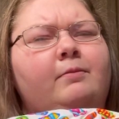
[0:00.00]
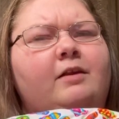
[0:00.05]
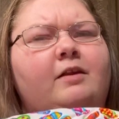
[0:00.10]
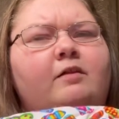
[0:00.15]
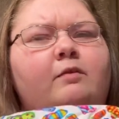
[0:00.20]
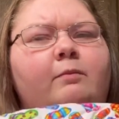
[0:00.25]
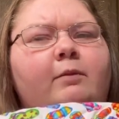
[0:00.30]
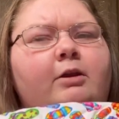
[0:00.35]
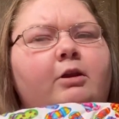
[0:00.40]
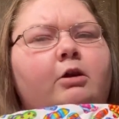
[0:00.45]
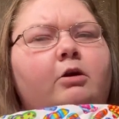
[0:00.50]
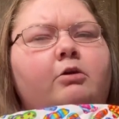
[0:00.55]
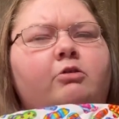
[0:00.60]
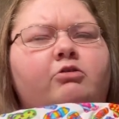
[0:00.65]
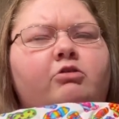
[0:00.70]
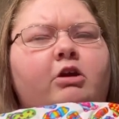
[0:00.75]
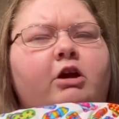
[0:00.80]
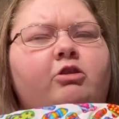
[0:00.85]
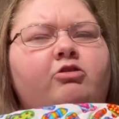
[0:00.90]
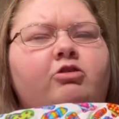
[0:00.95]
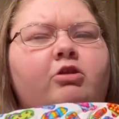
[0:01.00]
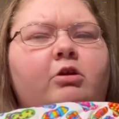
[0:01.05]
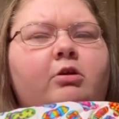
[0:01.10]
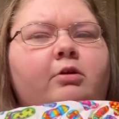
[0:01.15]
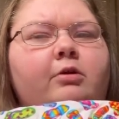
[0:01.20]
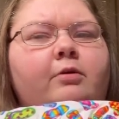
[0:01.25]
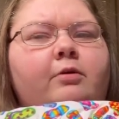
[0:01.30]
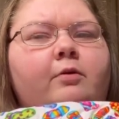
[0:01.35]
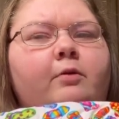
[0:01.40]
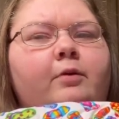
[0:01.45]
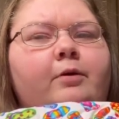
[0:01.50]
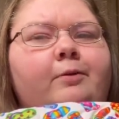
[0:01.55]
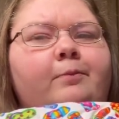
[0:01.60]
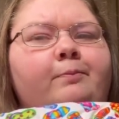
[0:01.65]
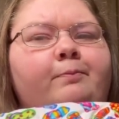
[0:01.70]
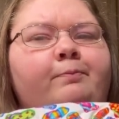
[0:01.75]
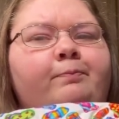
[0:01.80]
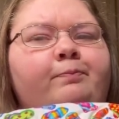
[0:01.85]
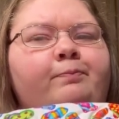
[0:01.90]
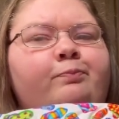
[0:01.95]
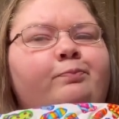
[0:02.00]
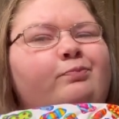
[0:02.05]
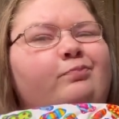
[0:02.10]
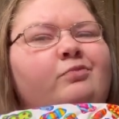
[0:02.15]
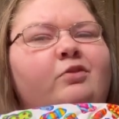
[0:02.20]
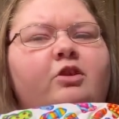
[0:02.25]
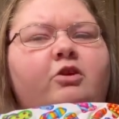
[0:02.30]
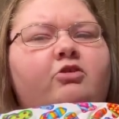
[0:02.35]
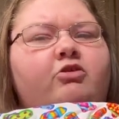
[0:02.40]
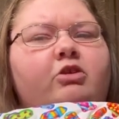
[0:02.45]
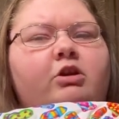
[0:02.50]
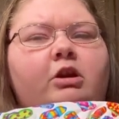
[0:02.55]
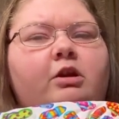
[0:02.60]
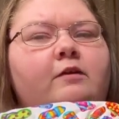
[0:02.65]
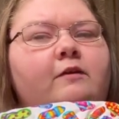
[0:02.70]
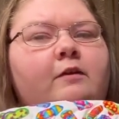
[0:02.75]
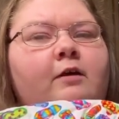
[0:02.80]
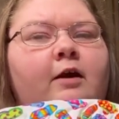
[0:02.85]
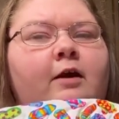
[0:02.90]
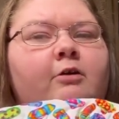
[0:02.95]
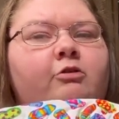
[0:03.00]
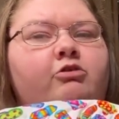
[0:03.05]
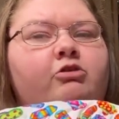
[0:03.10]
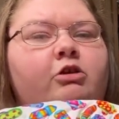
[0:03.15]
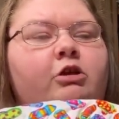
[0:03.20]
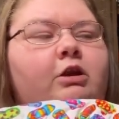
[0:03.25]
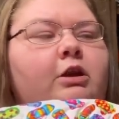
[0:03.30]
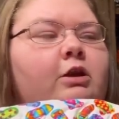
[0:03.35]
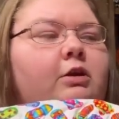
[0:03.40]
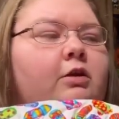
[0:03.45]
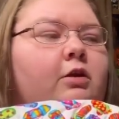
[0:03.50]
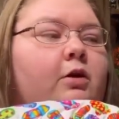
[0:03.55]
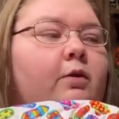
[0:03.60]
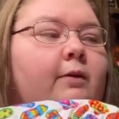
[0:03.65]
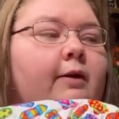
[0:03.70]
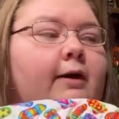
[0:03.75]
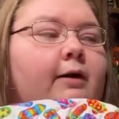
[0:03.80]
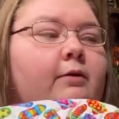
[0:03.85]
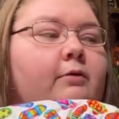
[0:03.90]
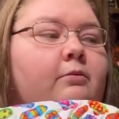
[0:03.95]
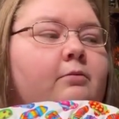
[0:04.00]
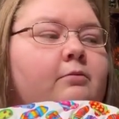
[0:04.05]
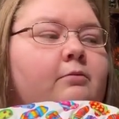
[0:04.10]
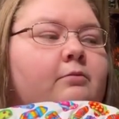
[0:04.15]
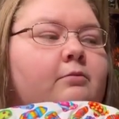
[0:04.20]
that's my dog scratching on the door. She doesn't actually need to go out.